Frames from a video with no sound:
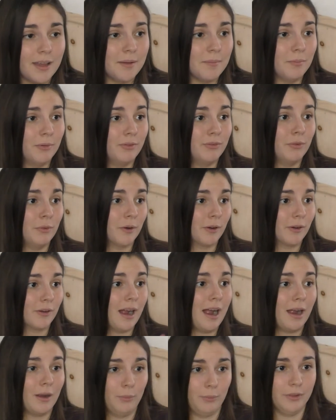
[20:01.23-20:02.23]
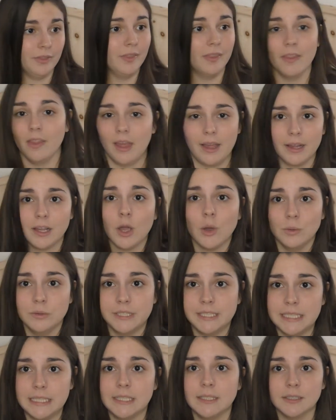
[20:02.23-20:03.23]
before I would like
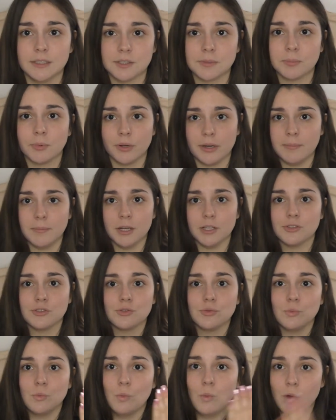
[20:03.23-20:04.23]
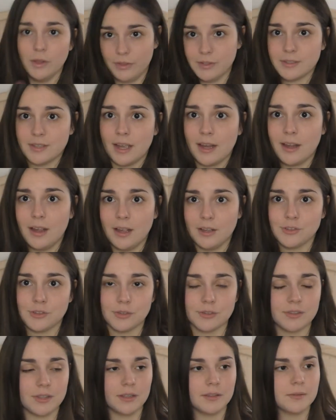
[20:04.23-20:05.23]
OD is pretty much what the
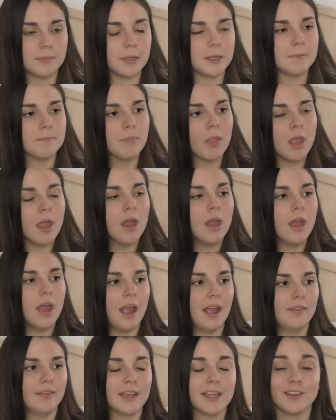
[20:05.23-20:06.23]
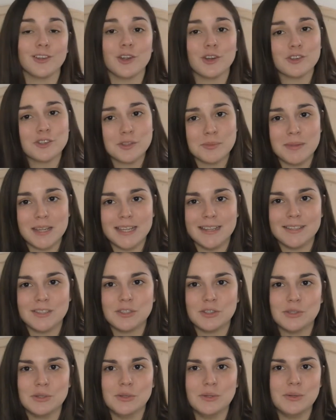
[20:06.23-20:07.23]
psychiatrist said to me. And they encouraged me
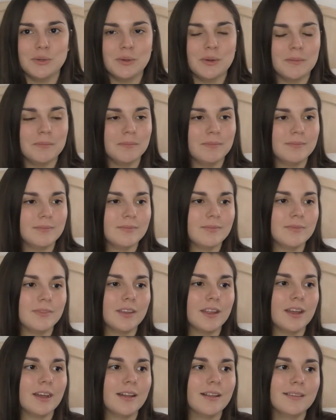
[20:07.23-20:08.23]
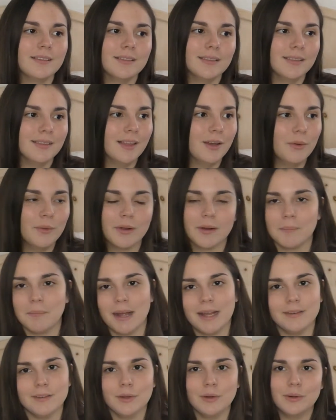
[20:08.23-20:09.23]
to lower
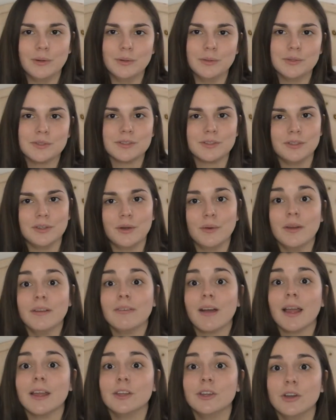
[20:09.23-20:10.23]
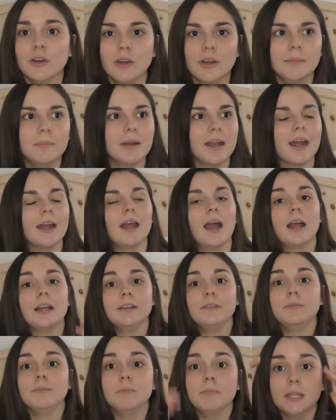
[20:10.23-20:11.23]
my dose, if I could, but
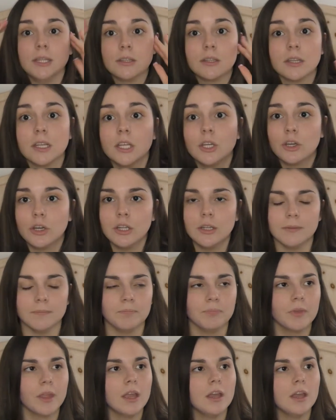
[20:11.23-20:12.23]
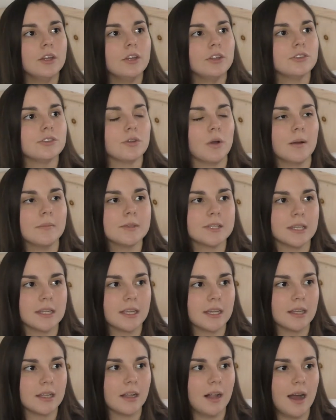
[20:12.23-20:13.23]
I mentally couldn't. So I'm
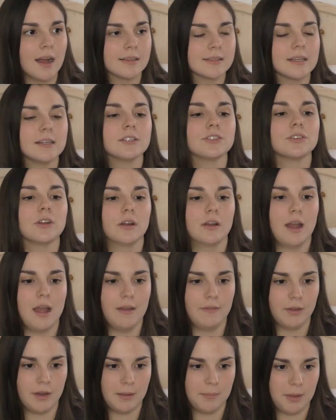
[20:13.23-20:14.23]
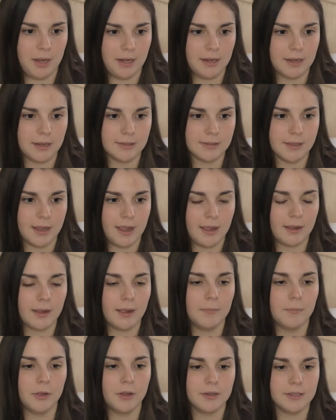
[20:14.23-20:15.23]
sitting in class, I start having a panic attack.
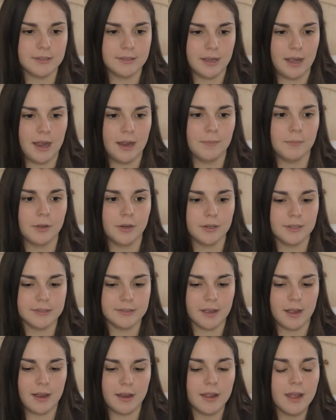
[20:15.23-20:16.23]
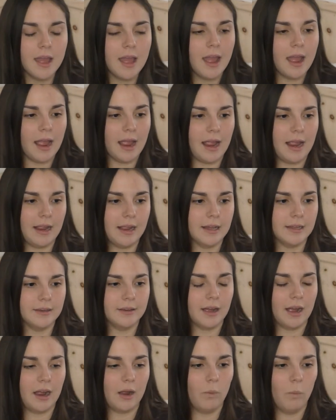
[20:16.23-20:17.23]
I'm gonna die.
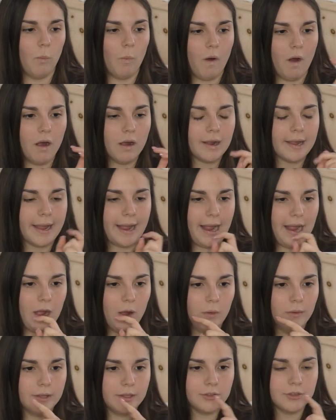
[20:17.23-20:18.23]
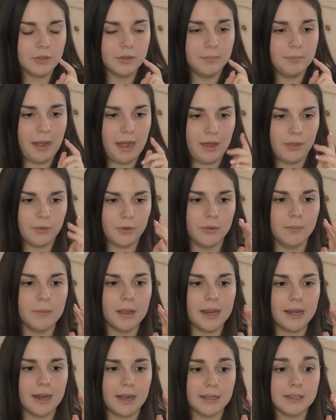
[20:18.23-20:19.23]
And I walk out into the bathroom
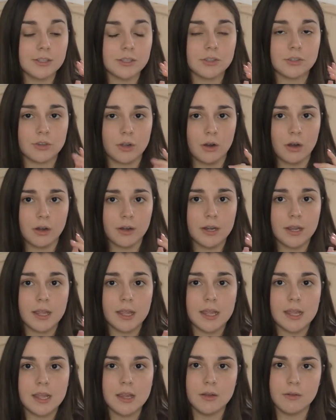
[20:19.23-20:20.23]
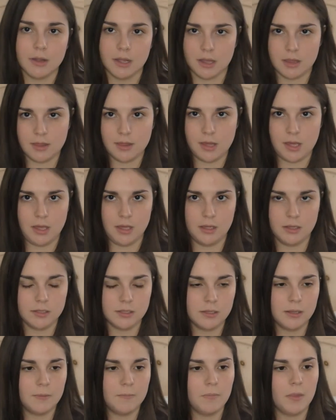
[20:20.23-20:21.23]
and I start hearing
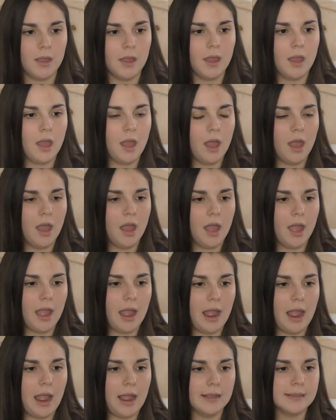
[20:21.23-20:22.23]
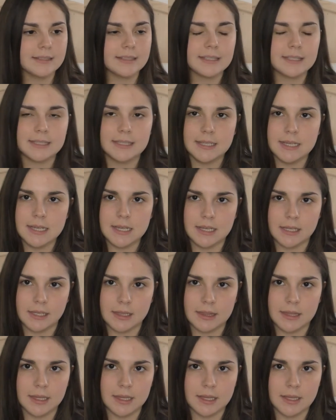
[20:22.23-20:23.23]
things and
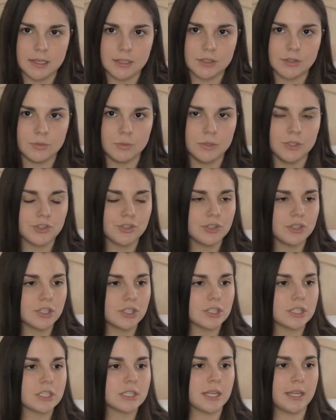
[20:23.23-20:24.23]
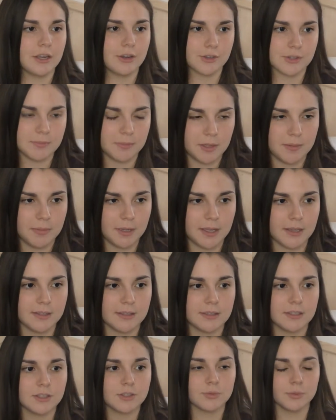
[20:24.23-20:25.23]
seeing things, which this scares me
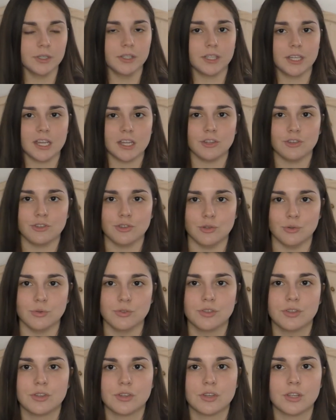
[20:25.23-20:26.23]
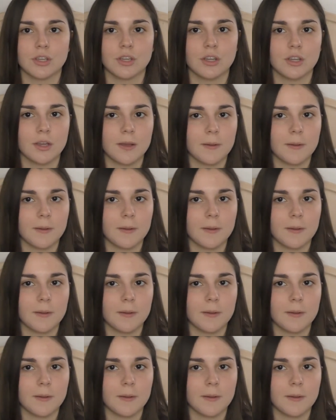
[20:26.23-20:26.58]
because this really induced